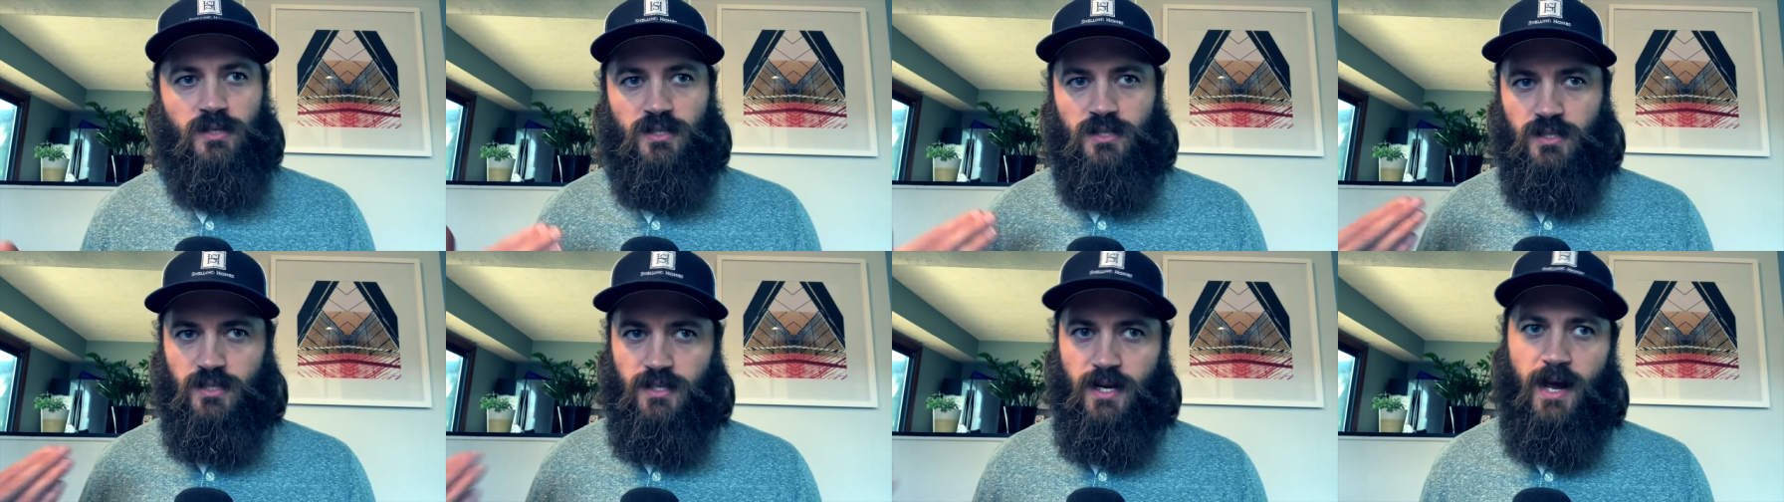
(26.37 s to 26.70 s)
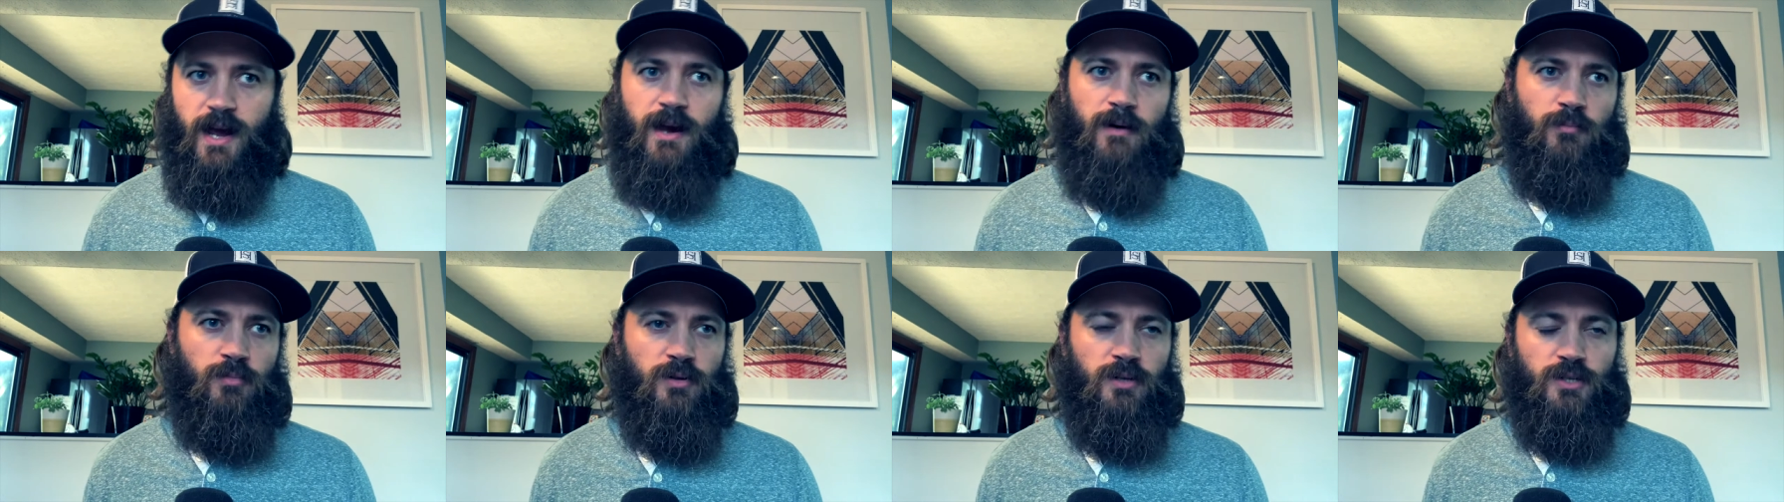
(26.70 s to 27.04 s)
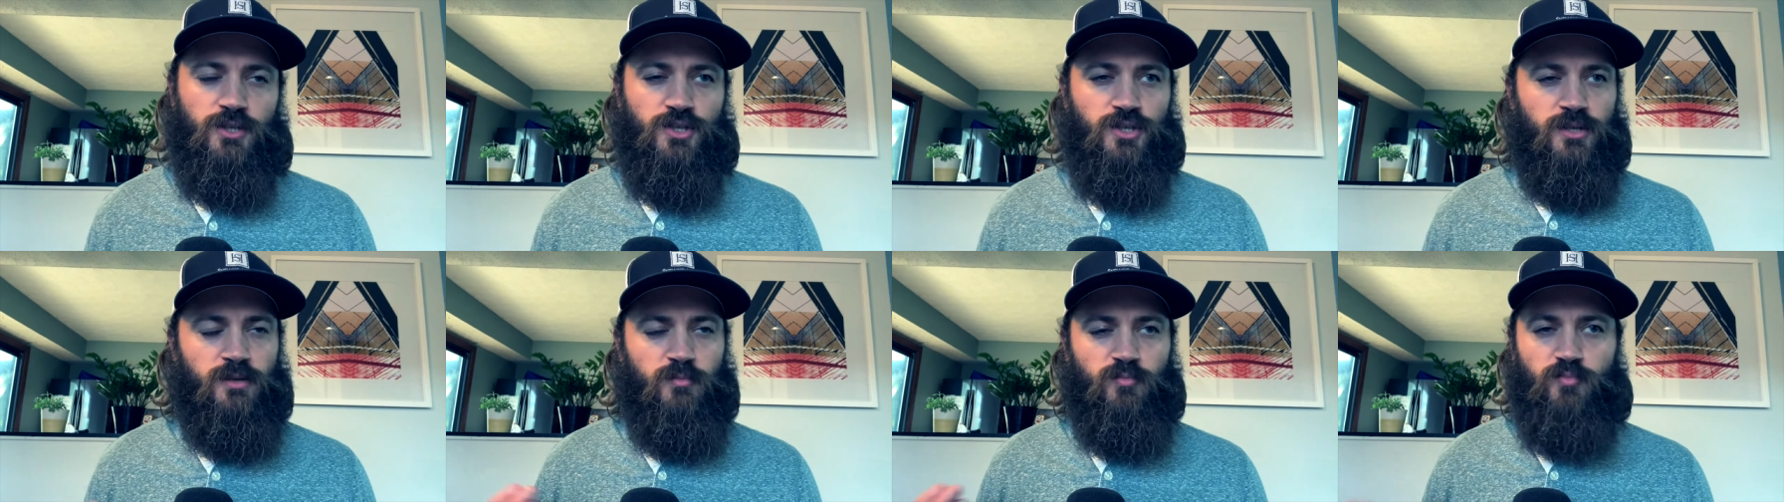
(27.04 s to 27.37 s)

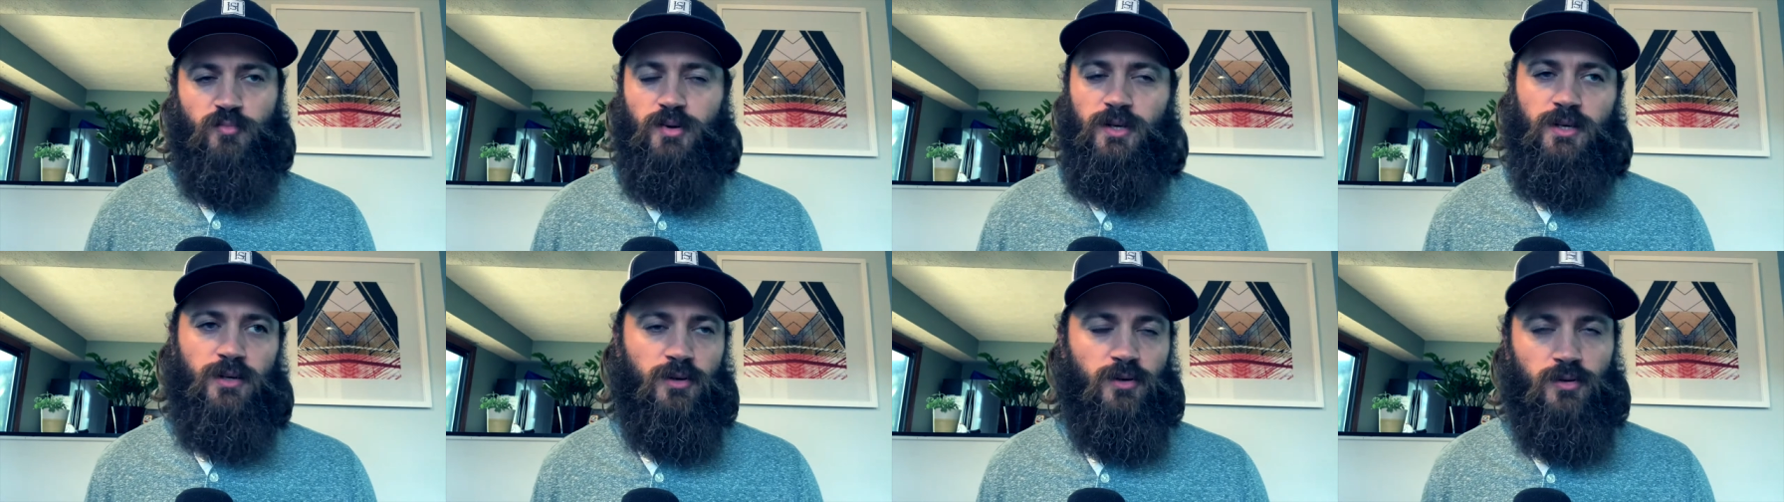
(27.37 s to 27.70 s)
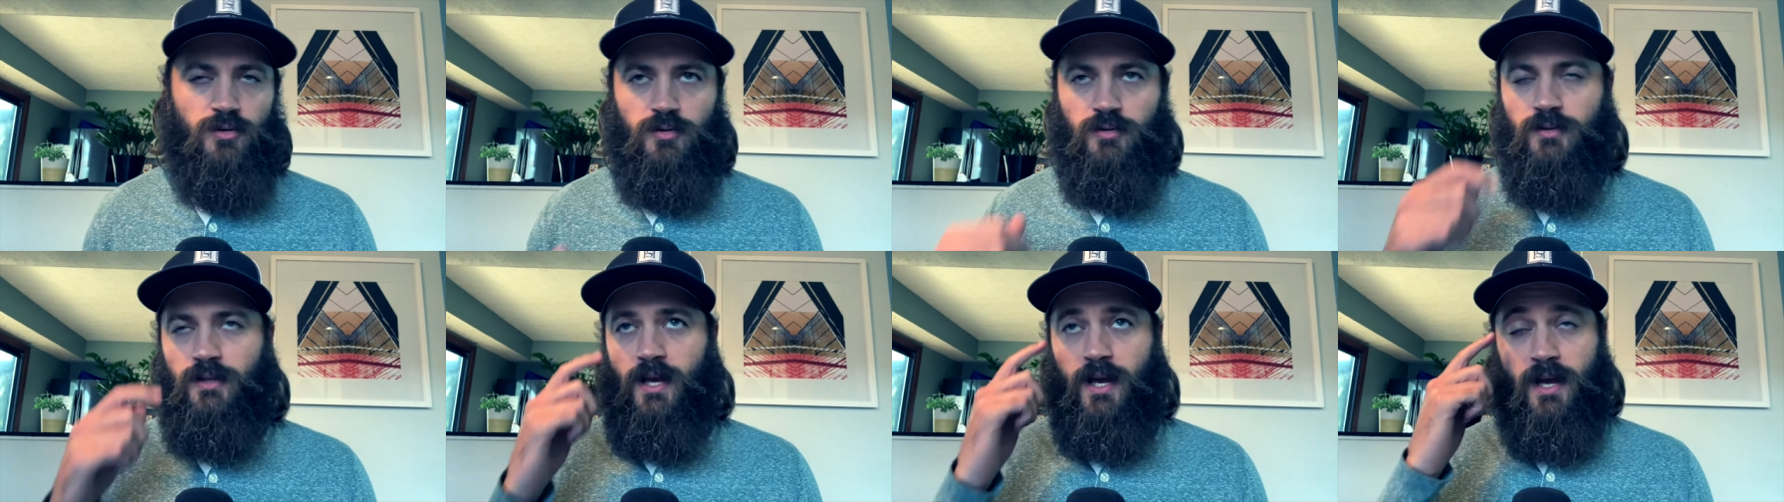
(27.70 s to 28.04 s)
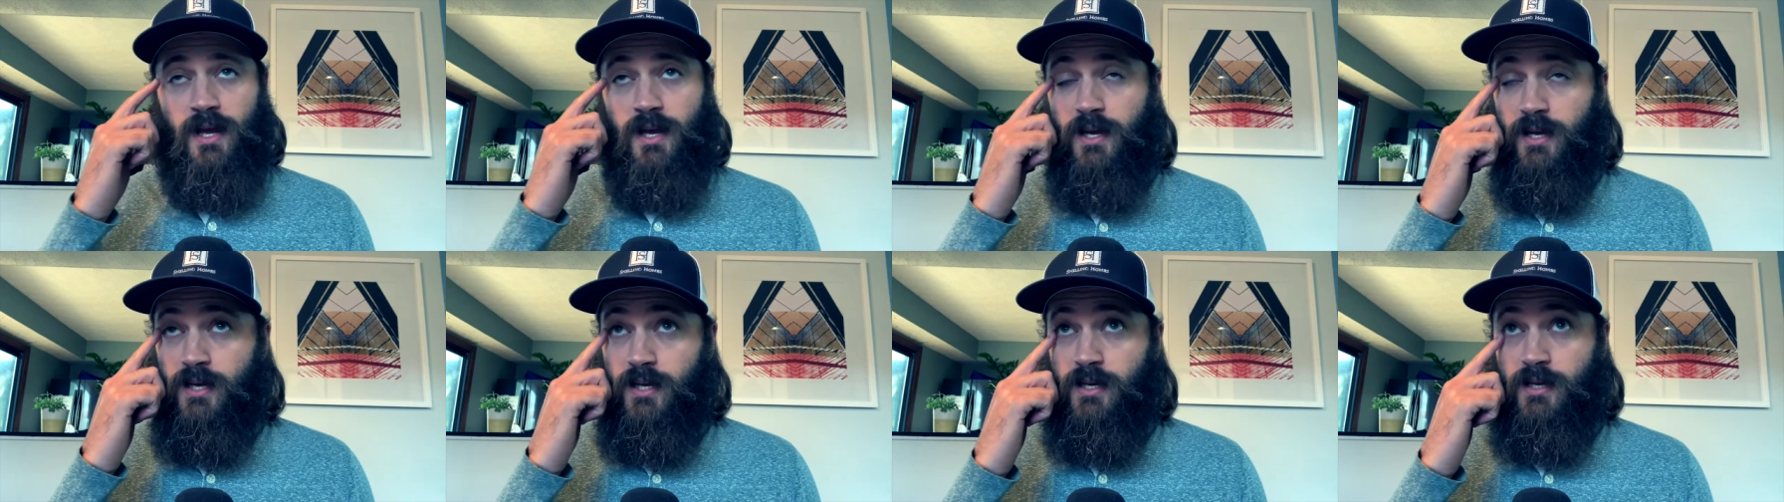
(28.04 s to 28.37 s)
establish and build
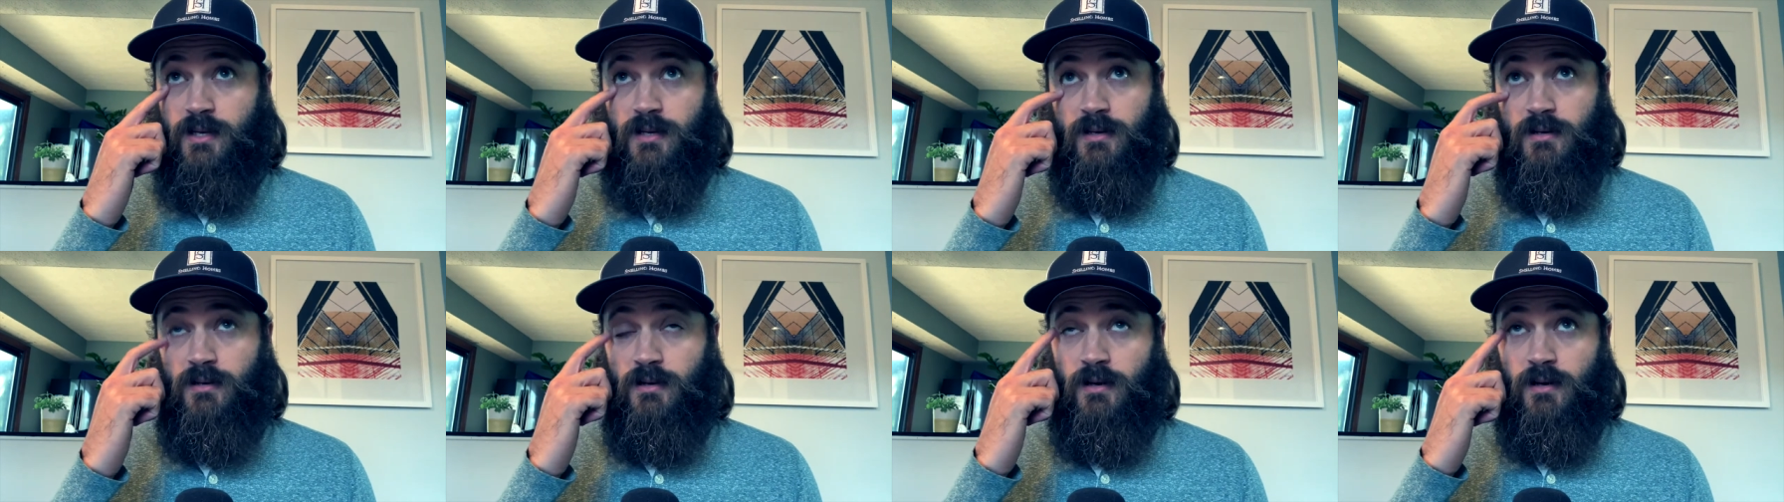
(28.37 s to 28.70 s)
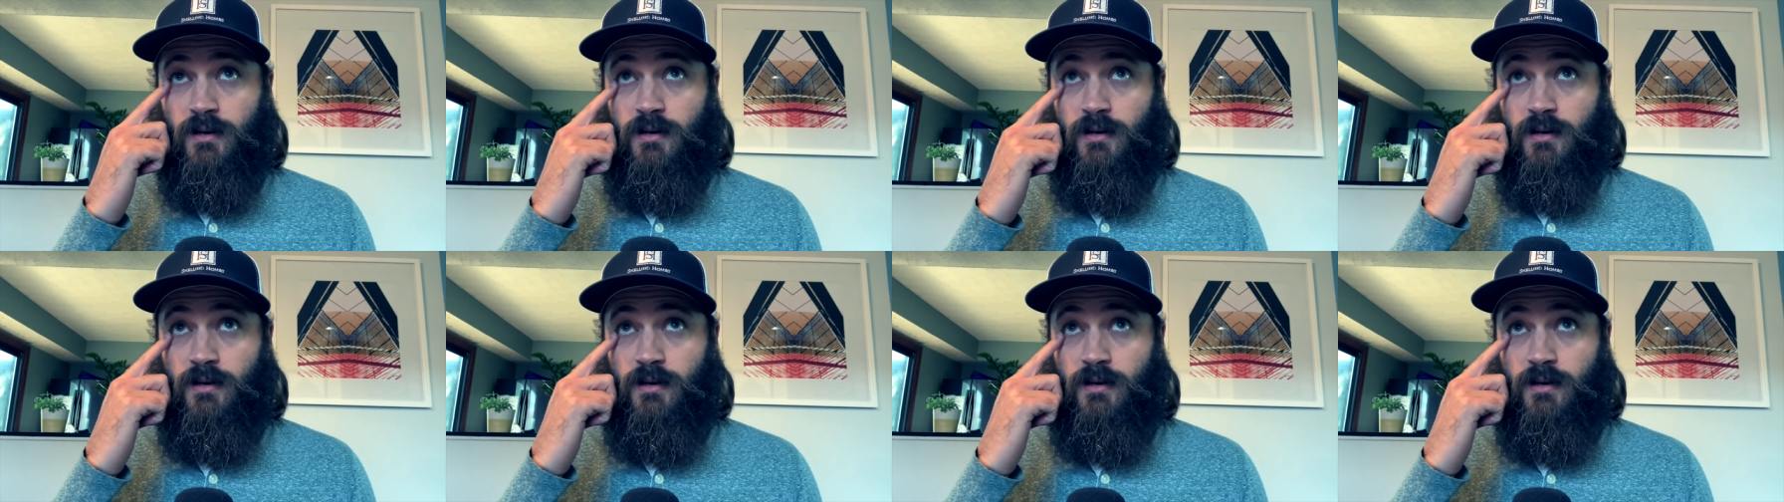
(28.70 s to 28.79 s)
a,